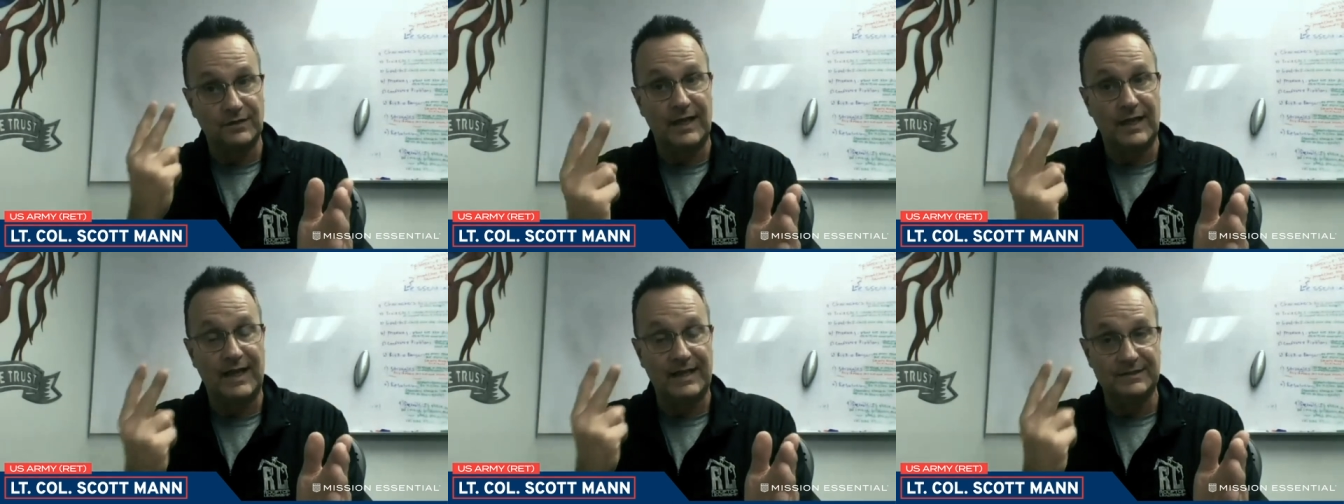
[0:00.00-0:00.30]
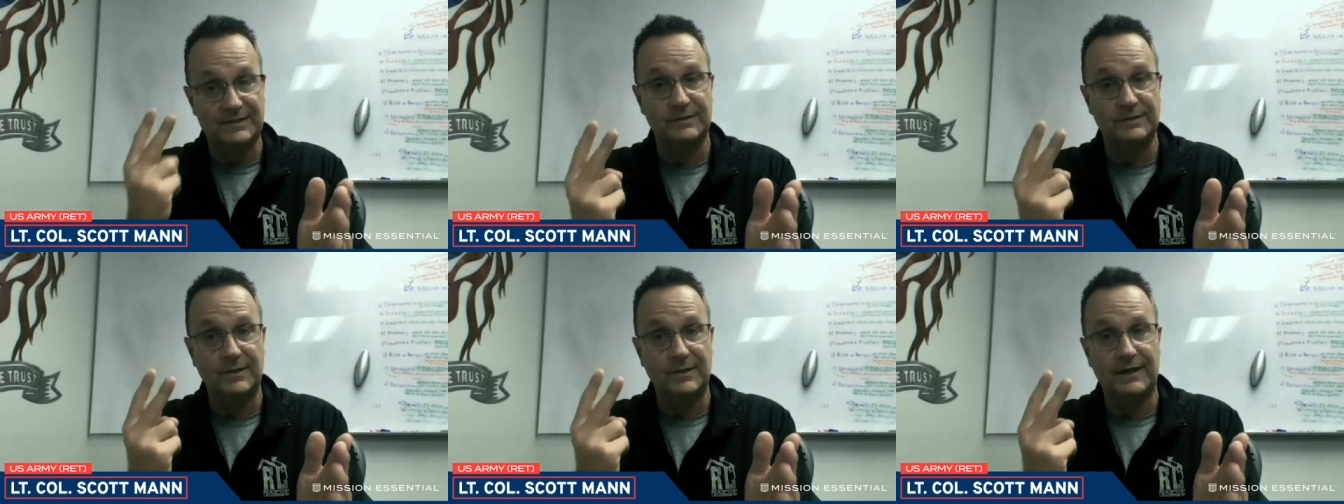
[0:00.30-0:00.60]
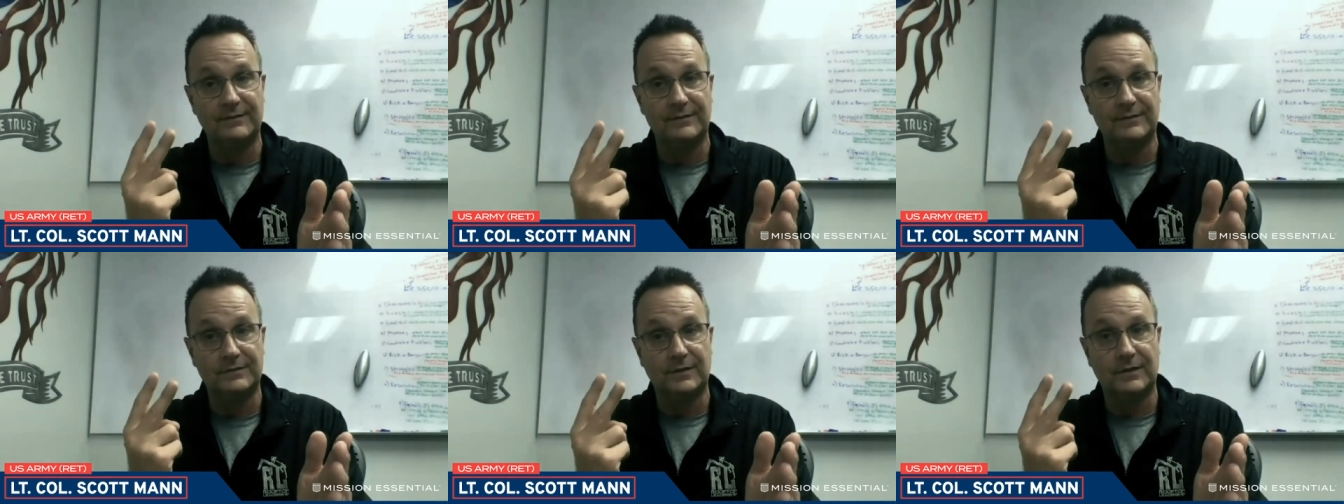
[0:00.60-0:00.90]
last two
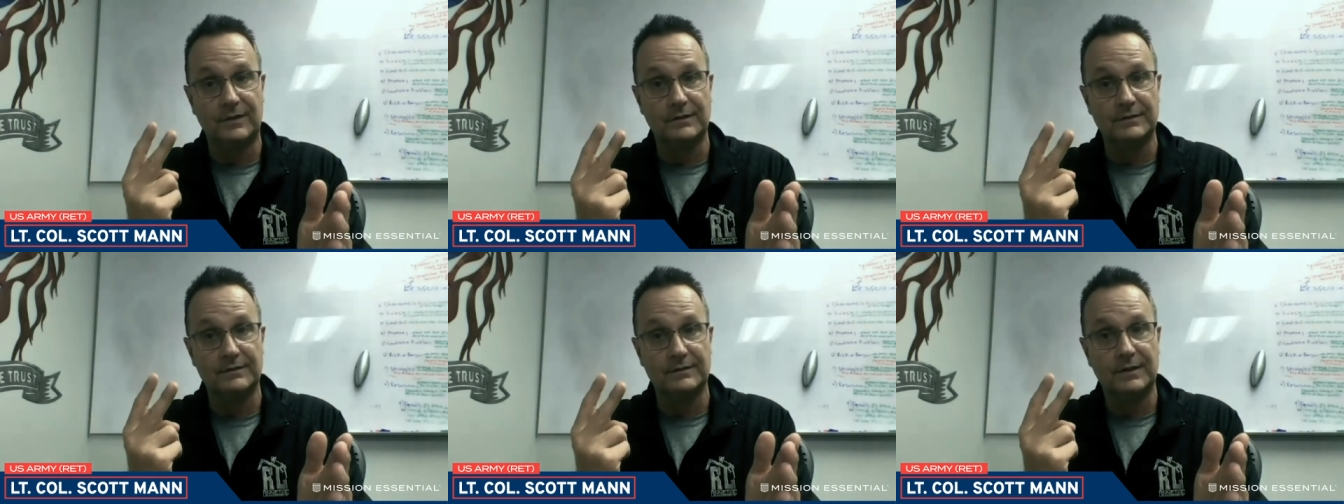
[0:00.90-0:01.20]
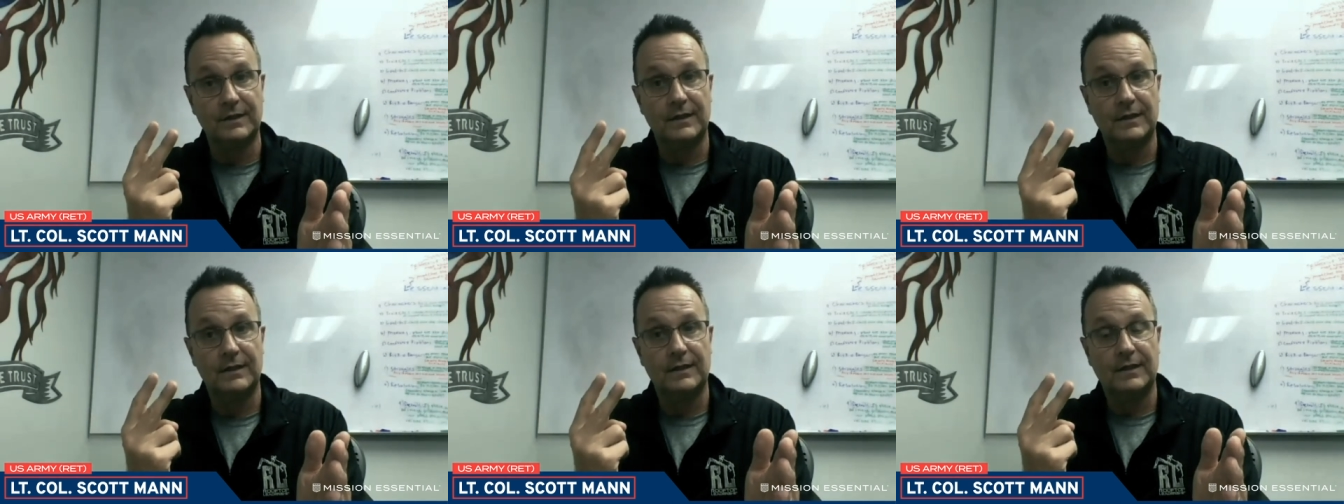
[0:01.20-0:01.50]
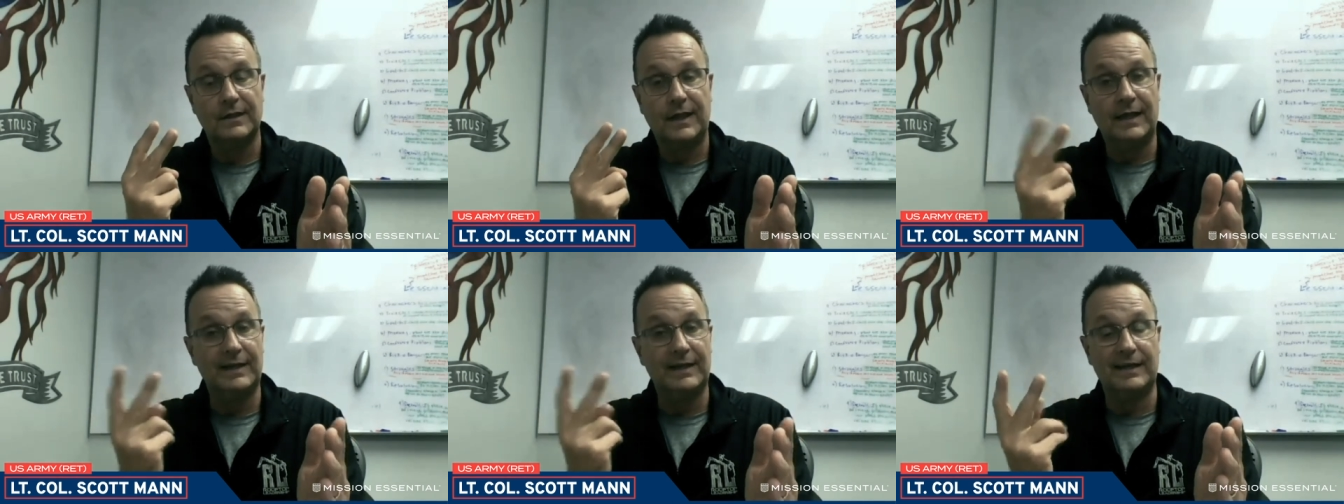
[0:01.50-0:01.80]
avatars.
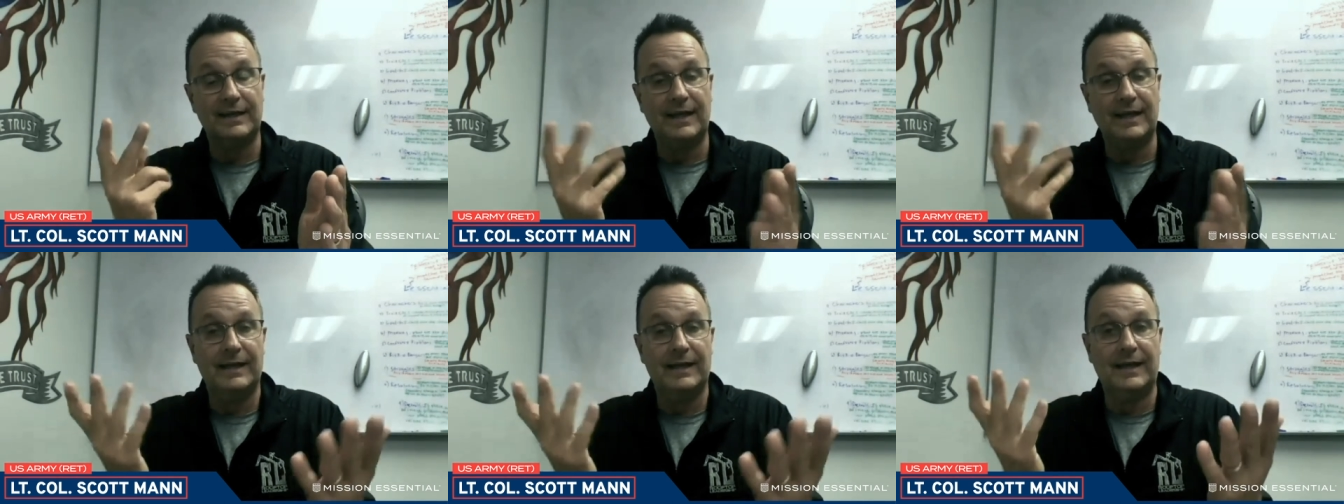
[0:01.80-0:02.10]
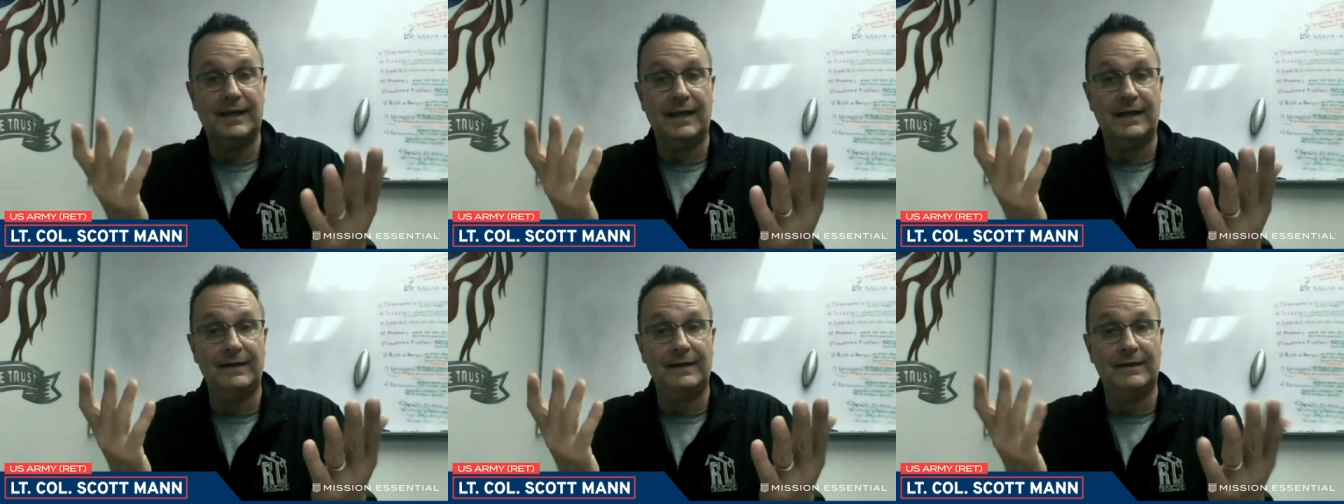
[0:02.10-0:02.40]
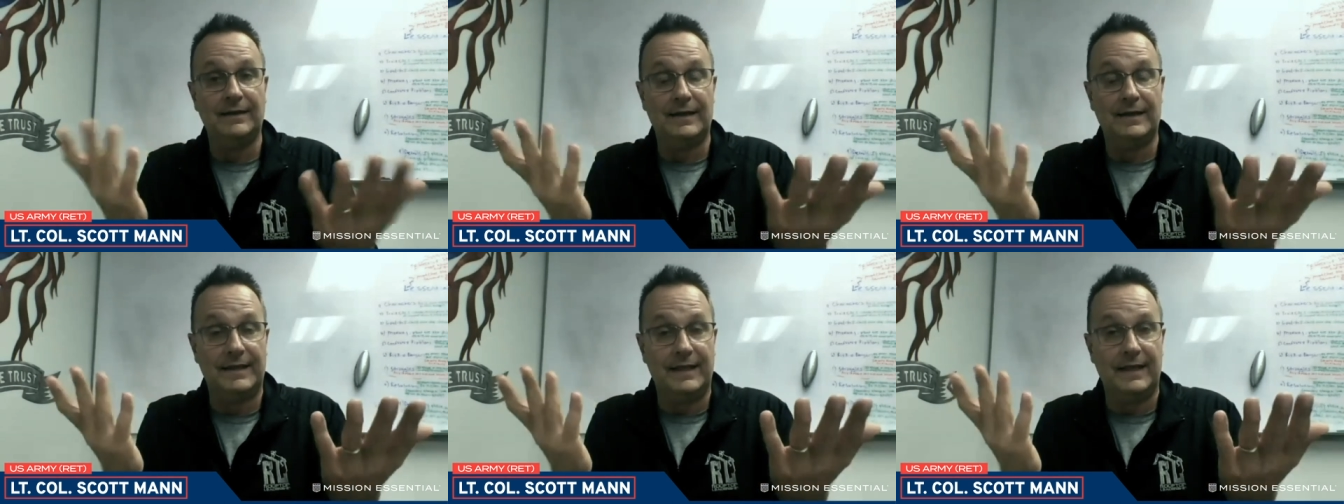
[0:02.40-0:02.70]
And and and
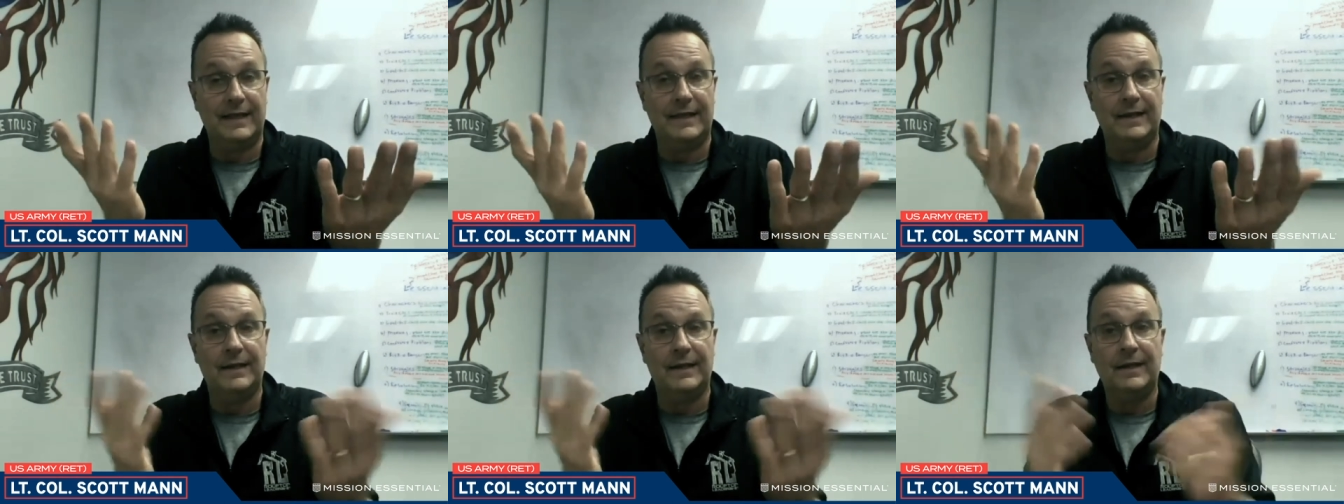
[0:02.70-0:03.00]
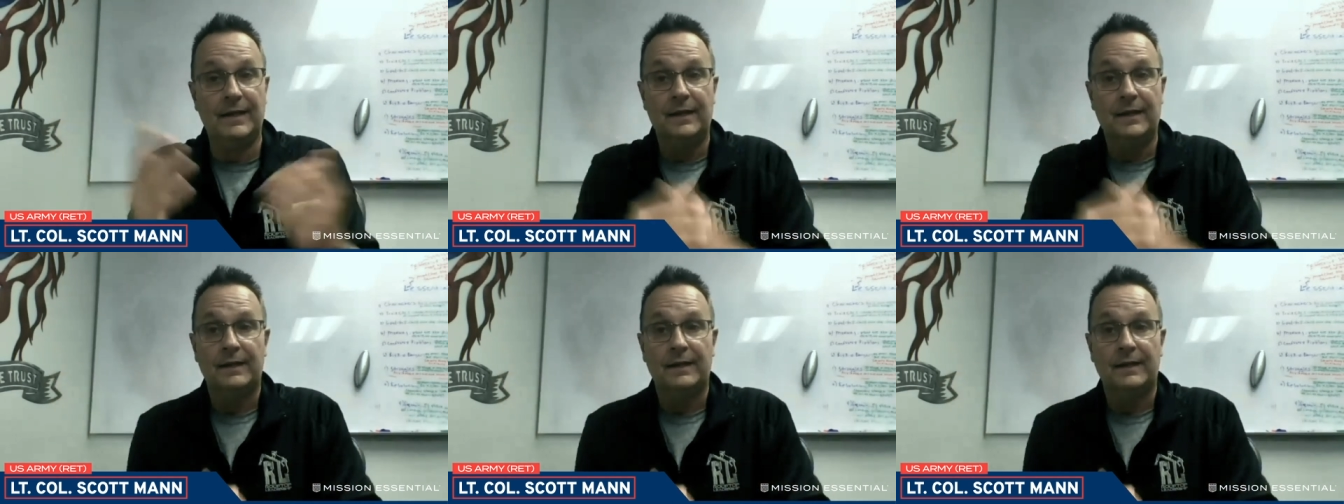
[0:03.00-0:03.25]
again,